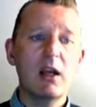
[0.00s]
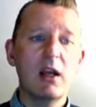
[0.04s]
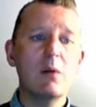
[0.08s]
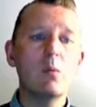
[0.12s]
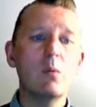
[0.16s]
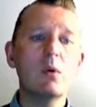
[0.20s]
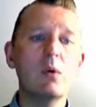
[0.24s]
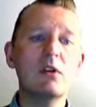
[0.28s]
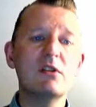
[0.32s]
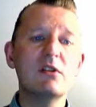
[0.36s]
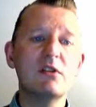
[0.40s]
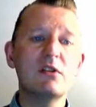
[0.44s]

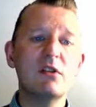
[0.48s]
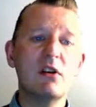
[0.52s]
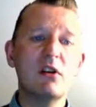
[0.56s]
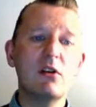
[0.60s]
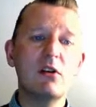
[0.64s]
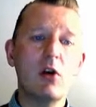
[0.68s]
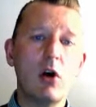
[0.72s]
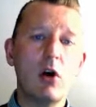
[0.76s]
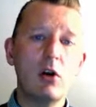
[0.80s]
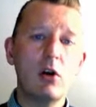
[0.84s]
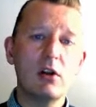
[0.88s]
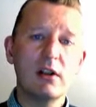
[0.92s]
And Wilson
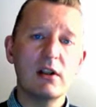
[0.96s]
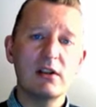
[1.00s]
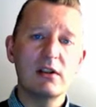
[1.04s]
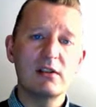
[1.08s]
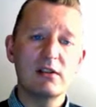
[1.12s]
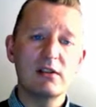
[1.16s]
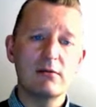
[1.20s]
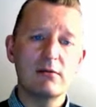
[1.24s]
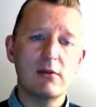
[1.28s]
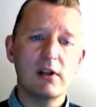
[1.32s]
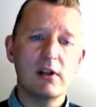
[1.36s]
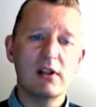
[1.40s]
and
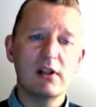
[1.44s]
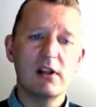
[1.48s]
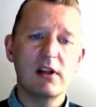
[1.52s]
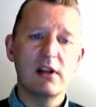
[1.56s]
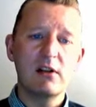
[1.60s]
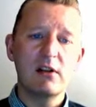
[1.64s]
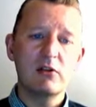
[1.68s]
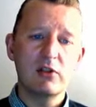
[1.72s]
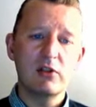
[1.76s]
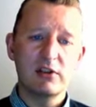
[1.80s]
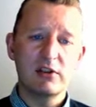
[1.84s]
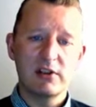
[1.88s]
Hollis have written an
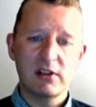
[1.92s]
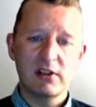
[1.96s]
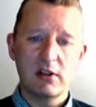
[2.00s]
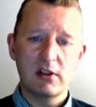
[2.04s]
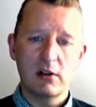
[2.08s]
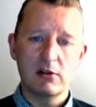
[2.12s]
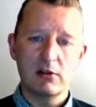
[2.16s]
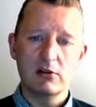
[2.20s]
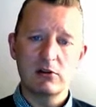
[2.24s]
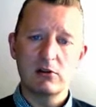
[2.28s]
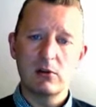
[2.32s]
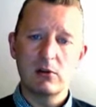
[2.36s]
interesting
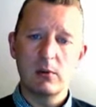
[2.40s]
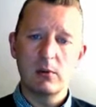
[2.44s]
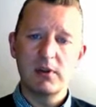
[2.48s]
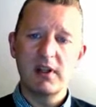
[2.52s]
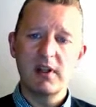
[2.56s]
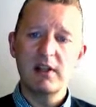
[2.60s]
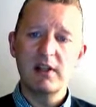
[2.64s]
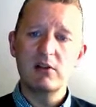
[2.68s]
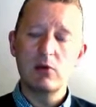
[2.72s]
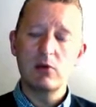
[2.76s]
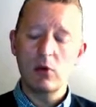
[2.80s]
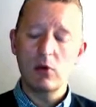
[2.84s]
article where
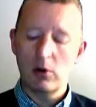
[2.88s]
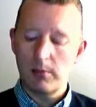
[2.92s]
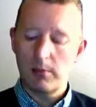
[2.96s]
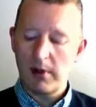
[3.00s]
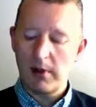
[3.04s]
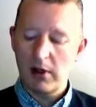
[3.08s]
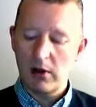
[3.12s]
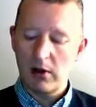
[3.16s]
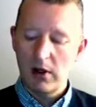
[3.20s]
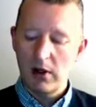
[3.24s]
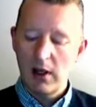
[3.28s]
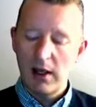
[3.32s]
they talk
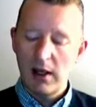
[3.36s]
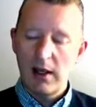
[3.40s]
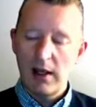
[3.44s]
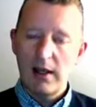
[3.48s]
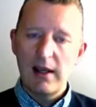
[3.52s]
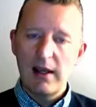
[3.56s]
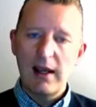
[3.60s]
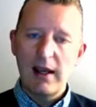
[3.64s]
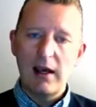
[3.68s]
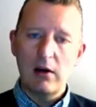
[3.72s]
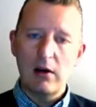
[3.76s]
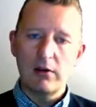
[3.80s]
about
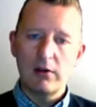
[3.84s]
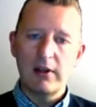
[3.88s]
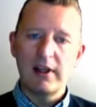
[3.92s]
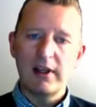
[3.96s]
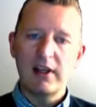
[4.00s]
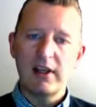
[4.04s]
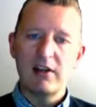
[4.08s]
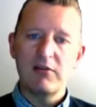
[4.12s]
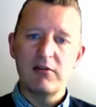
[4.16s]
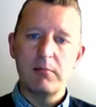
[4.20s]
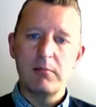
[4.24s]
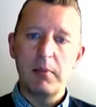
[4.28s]
how
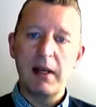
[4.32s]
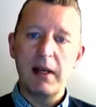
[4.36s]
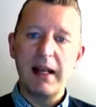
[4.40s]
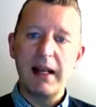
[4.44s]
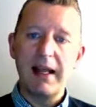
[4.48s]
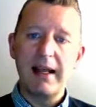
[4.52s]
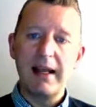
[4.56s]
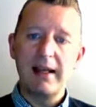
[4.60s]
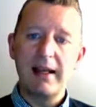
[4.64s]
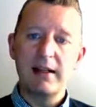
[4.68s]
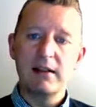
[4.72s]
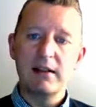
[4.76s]
they have
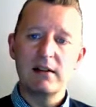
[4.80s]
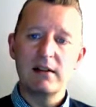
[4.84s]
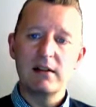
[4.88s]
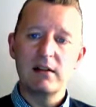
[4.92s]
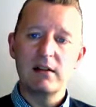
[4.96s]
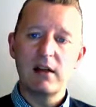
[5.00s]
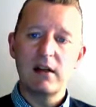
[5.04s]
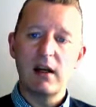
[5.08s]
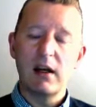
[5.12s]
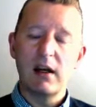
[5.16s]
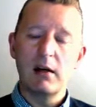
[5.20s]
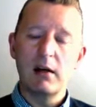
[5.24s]

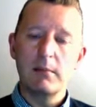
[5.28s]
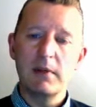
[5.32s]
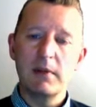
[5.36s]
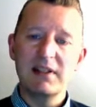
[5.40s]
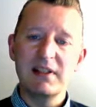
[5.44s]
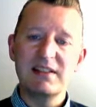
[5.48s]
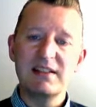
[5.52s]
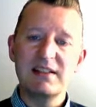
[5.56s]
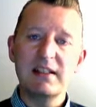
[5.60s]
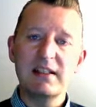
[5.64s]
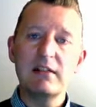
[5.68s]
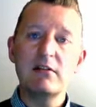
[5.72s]
planned
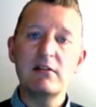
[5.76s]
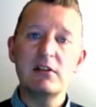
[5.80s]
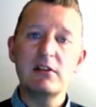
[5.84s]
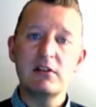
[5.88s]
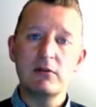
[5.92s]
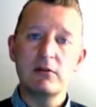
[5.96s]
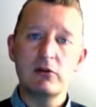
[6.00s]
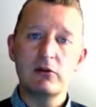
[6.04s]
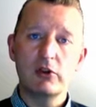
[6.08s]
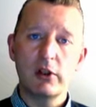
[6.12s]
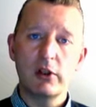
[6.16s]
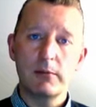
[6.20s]
a series
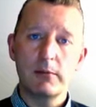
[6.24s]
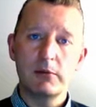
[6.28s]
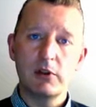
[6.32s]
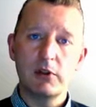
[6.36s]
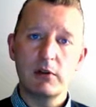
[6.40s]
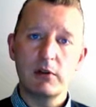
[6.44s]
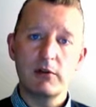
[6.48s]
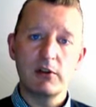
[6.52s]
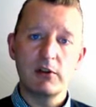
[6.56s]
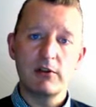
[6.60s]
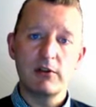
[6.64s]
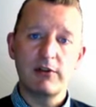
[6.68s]
of trips
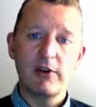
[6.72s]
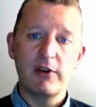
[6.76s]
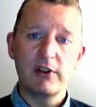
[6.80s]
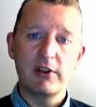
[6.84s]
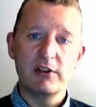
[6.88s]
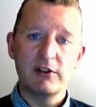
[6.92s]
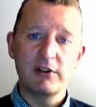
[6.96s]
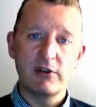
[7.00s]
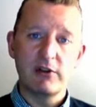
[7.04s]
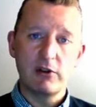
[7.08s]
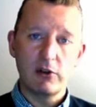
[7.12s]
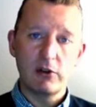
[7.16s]
over the
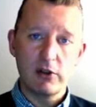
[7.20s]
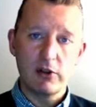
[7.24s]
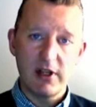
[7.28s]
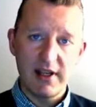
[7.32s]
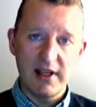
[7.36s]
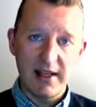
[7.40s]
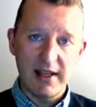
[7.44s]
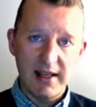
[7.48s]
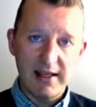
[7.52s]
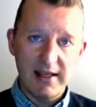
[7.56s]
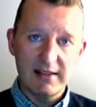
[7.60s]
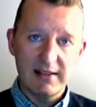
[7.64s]
first 3
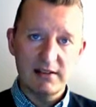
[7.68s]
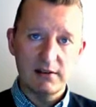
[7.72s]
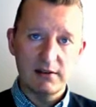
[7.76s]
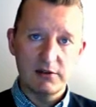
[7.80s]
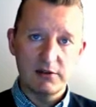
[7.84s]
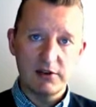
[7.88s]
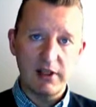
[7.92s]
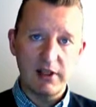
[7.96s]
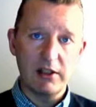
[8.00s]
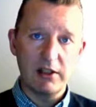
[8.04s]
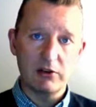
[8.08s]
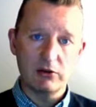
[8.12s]
years
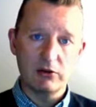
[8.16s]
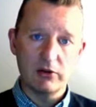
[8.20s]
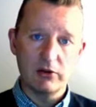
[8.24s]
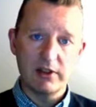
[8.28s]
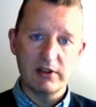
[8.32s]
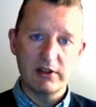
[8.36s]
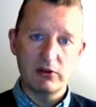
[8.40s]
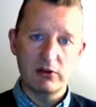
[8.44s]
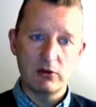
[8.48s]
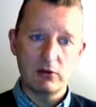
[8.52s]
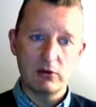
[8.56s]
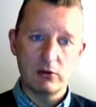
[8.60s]
of
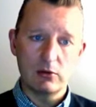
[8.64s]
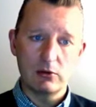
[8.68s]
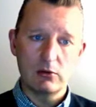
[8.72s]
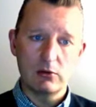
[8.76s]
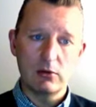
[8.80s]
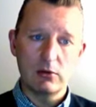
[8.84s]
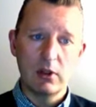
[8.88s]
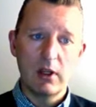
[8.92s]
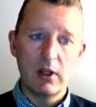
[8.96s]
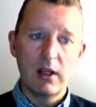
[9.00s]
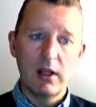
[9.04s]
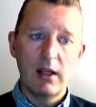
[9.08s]
secondary
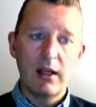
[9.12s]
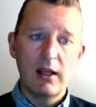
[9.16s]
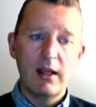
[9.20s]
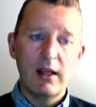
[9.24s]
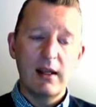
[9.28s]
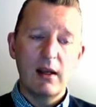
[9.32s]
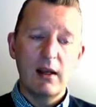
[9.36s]
school,